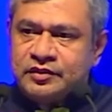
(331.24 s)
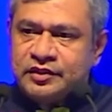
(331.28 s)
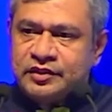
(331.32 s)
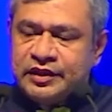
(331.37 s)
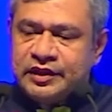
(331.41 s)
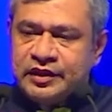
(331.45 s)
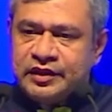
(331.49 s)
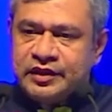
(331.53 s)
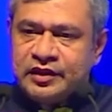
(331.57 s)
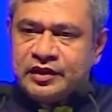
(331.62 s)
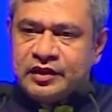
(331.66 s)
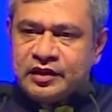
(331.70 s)

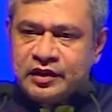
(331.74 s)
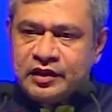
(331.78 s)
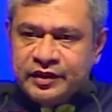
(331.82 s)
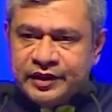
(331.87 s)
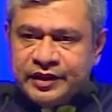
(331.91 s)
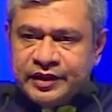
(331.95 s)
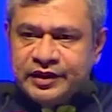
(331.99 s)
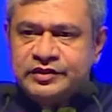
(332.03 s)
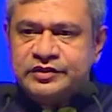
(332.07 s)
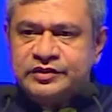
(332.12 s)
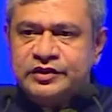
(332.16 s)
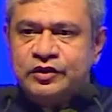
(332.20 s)
The
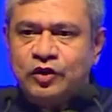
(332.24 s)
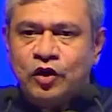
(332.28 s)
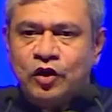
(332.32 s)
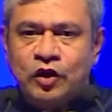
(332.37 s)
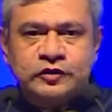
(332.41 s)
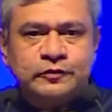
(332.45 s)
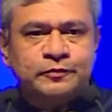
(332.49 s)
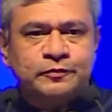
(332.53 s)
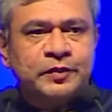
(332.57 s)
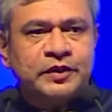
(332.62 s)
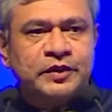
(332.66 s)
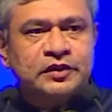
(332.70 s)
clinics and
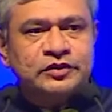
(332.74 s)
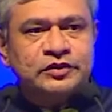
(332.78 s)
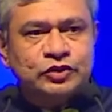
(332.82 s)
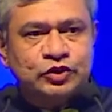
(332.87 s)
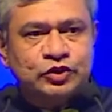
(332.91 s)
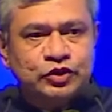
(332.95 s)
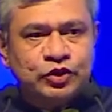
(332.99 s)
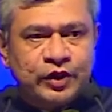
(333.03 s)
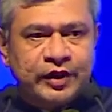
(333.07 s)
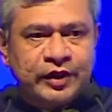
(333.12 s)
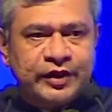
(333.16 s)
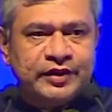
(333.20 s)

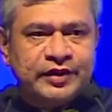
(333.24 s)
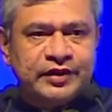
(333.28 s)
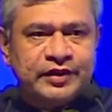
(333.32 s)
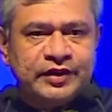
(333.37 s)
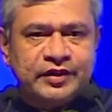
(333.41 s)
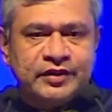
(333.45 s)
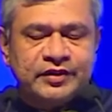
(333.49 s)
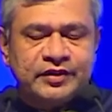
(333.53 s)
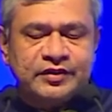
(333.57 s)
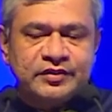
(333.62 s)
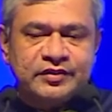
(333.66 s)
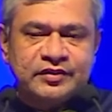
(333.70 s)
hospitals joined
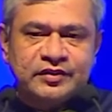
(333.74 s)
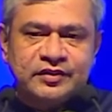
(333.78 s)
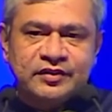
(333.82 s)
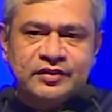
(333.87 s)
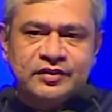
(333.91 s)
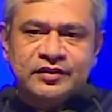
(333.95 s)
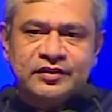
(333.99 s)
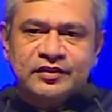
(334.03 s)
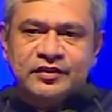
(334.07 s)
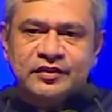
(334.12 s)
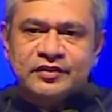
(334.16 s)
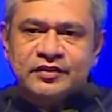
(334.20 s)
it.
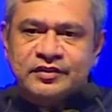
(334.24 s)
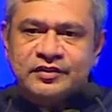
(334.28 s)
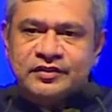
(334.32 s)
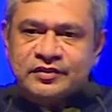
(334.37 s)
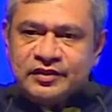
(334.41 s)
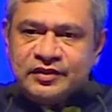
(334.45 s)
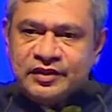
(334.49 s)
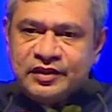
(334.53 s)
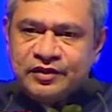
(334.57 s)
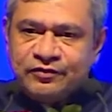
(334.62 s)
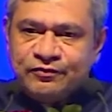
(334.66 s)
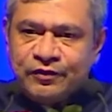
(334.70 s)

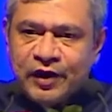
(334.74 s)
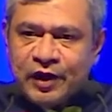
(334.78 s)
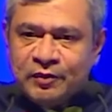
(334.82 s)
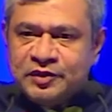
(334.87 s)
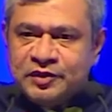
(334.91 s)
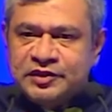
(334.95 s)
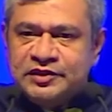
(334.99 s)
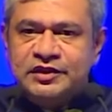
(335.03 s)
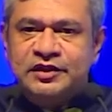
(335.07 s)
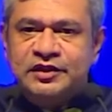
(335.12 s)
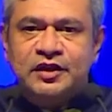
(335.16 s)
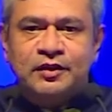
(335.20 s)
The
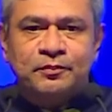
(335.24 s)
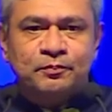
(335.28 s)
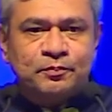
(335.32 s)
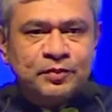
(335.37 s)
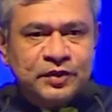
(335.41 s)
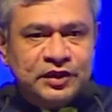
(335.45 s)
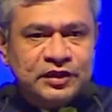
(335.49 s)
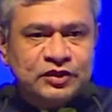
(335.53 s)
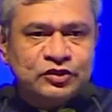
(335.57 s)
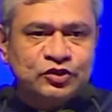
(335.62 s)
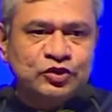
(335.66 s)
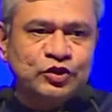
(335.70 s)
pharmacy
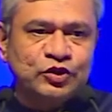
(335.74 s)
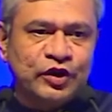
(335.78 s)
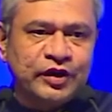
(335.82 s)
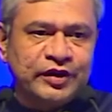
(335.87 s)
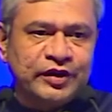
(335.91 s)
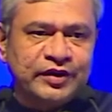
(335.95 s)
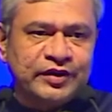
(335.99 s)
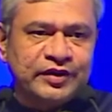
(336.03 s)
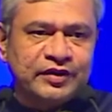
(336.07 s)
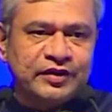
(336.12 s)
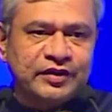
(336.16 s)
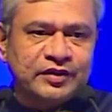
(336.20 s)
companies
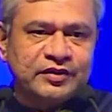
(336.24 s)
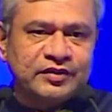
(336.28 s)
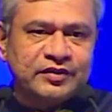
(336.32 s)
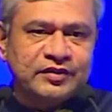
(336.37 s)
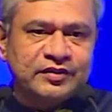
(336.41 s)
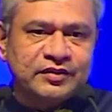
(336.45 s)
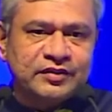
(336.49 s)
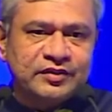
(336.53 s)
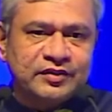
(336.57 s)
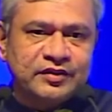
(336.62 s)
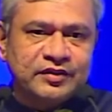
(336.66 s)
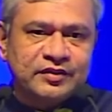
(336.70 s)
joined
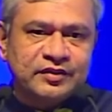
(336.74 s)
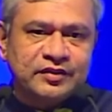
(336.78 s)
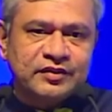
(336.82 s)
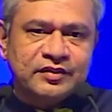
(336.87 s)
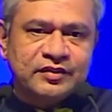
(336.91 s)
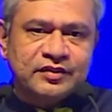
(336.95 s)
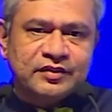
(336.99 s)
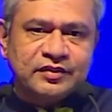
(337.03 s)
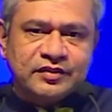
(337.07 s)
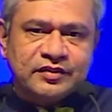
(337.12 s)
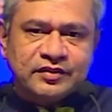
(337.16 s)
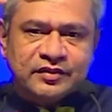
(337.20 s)
it.
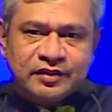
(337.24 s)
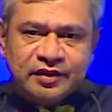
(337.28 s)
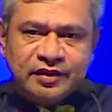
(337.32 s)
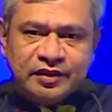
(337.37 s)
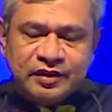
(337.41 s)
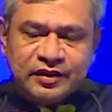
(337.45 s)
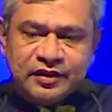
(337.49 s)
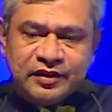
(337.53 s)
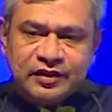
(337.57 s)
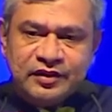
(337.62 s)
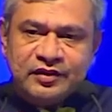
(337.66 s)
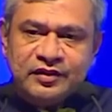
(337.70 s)

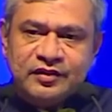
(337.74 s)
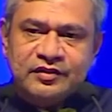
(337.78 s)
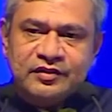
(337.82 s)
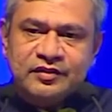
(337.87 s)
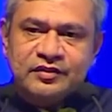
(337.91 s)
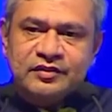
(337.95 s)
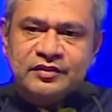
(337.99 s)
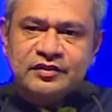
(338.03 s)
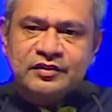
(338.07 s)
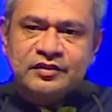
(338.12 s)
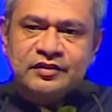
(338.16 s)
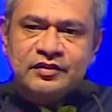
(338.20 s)
The
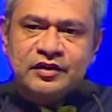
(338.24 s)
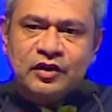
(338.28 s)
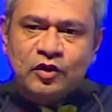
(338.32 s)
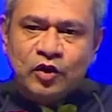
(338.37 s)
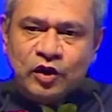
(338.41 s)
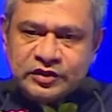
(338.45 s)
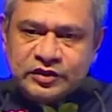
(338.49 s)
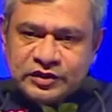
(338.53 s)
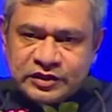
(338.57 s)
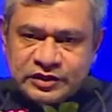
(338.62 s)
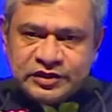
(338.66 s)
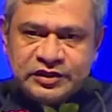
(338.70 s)

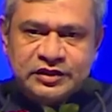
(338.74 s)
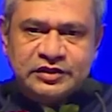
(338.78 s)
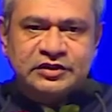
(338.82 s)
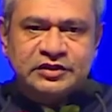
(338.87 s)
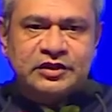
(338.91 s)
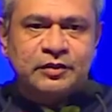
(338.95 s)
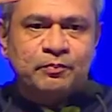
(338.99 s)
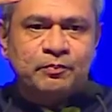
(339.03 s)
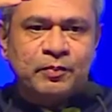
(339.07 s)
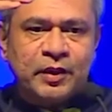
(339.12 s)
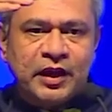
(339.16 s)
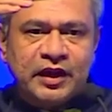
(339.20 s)
logistics
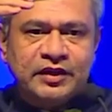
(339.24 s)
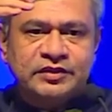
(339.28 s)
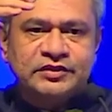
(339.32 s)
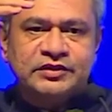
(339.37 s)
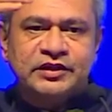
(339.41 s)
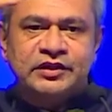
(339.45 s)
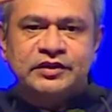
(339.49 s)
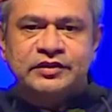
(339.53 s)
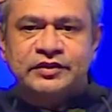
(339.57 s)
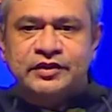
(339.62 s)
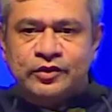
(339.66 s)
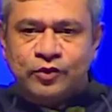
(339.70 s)
supply
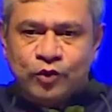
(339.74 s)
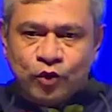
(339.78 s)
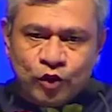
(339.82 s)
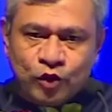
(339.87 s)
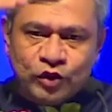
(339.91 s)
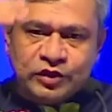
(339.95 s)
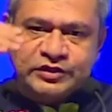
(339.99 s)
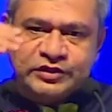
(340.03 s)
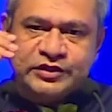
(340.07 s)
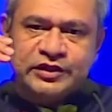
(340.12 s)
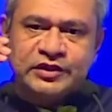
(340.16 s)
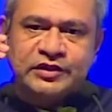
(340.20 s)
chain, the
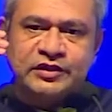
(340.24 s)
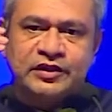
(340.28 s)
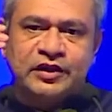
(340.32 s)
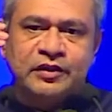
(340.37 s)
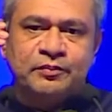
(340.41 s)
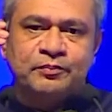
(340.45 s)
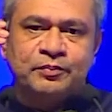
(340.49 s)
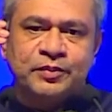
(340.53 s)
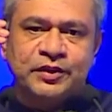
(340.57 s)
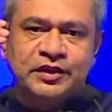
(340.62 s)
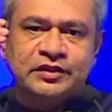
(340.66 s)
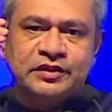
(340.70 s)
cold chain
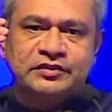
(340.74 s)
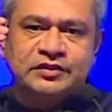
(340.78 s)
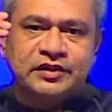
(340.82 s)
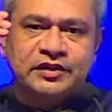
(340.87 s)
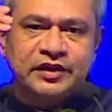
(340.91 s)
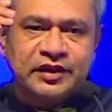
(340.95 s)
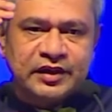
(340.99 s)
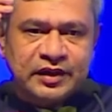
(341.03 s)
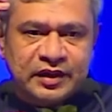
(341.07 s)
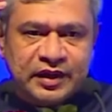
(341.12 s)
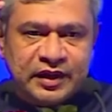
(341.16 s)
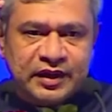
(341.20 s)
companies,
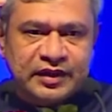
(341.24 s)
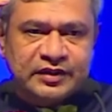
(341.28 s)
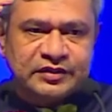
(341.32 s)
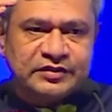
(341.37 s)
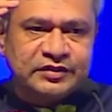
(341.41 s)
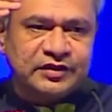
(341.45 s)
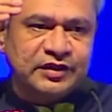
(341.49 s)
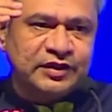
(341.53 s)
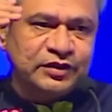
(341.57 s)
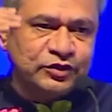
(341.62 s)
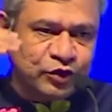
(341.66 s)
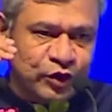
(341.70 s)
the airlines,
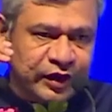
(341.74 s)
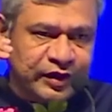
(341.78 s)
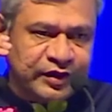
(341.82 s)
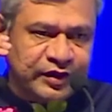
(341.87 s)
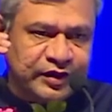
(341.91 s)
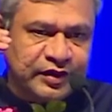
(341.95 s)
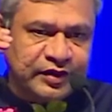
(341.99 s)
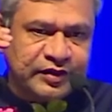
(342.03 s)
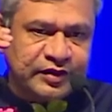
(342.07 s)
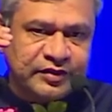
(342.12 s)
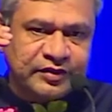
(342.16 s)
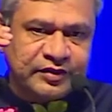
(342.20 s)
they
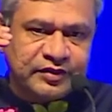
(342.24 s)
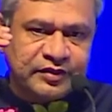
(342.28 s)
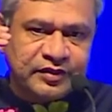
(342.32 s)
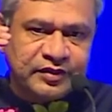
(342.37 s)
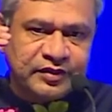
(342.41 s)
joined it.